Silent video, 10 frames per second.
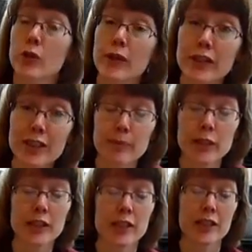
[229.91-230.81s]
So I looked up
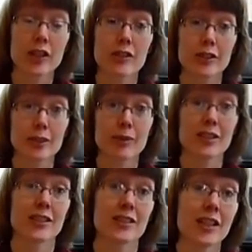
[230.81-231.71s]
the guitar
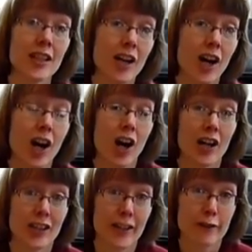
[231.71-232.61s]
syllabuses
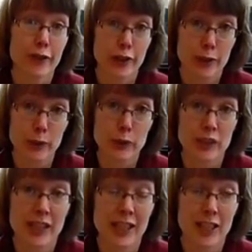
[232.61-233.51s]
online for
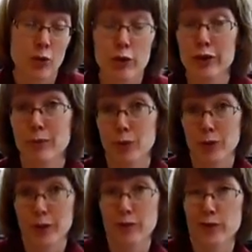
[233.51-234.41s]
those and ordered the
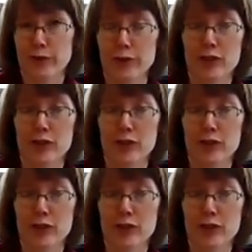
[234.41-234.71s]
music for the